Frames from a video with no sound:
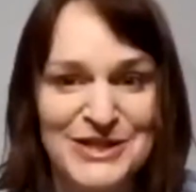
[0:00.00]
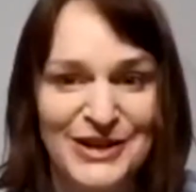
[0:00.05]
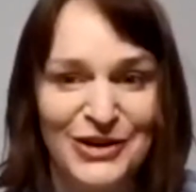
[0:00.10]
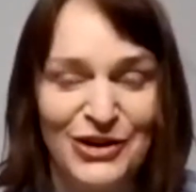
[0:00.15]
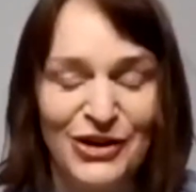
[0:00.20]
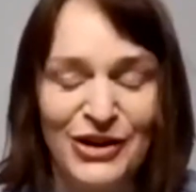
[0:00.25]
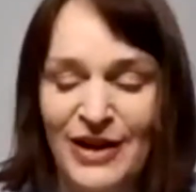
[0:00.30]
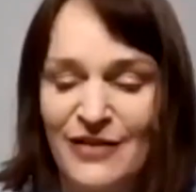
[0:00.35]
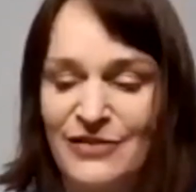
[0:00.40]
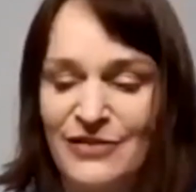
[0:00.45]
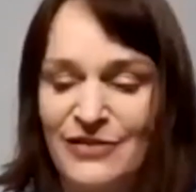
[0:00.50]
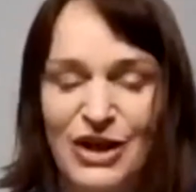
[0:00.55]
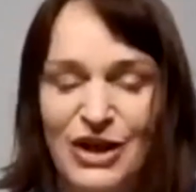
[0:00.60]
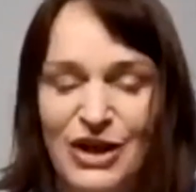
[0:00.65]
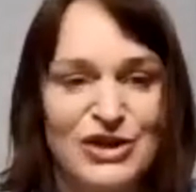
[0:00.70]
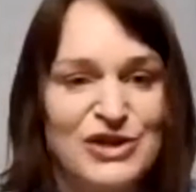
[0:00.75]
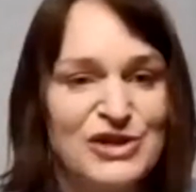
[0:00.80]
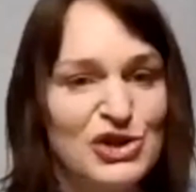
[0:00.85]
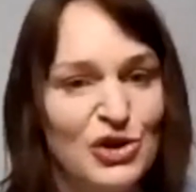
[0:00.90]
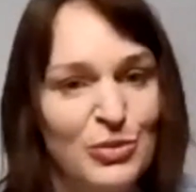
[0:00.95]
You're looking after the
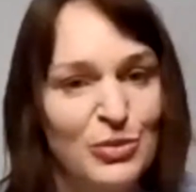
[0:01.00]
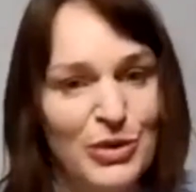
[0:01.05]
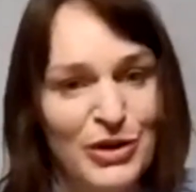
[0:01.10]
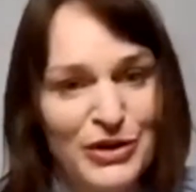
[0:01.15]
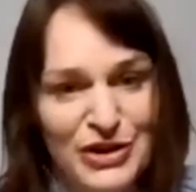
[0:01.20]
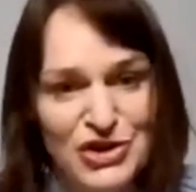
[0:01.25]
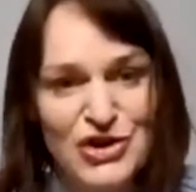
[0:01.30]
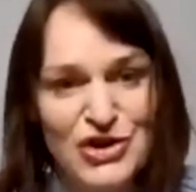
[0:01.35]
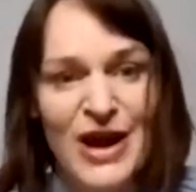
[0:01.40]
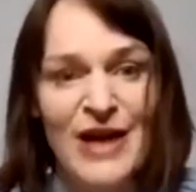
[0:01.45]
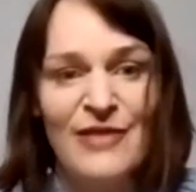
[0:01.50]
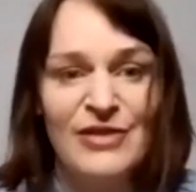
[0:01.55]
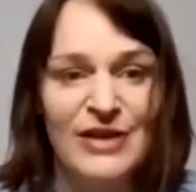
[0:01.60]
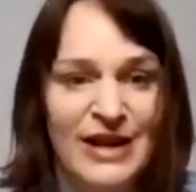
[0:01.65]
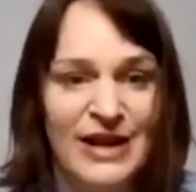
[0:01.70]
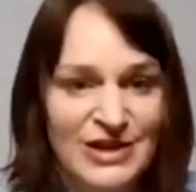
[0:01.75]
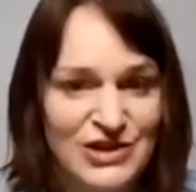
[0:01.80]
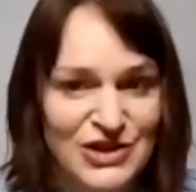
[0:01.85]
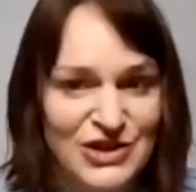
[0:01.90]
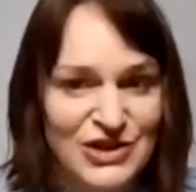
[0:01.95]
consumer, the travel
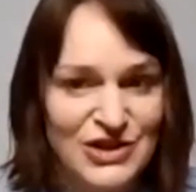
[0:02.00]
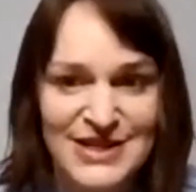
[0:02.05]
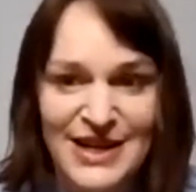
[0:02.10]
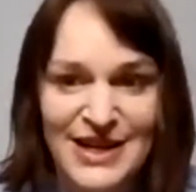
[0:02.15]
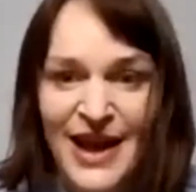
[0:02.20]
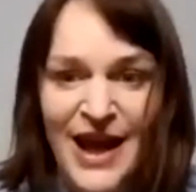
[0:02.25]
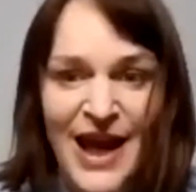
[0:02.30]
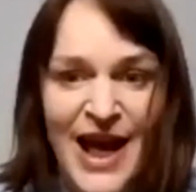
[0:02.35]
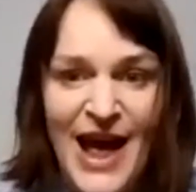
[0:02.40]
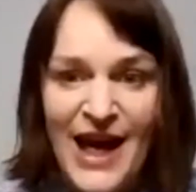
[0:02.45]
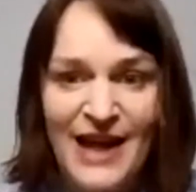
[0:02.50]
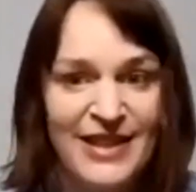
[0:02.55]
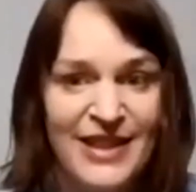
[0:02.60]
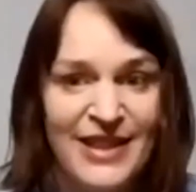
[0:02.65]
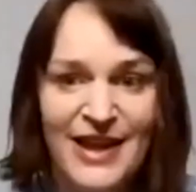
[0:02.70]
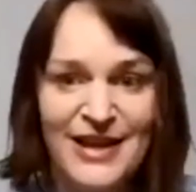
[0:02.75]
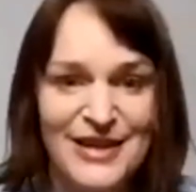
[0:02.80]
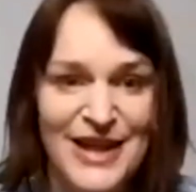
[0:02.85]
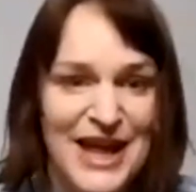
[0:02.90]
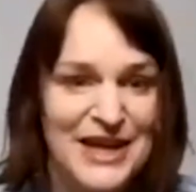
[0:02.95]
agent, and
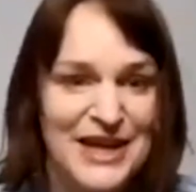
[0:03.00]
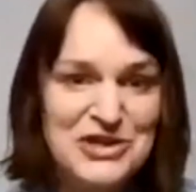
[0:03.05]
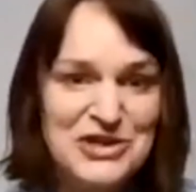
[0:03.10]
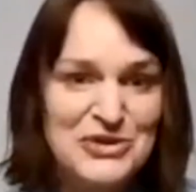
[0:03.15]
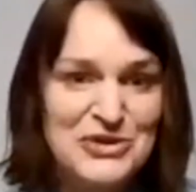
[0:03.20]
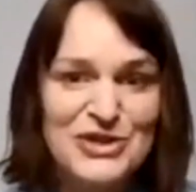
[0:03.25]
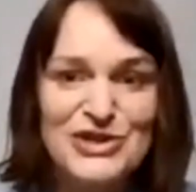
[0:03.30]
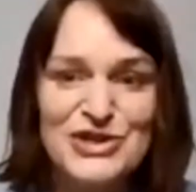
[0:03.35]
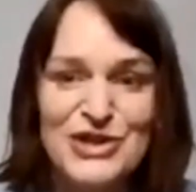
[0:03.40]
then the end user.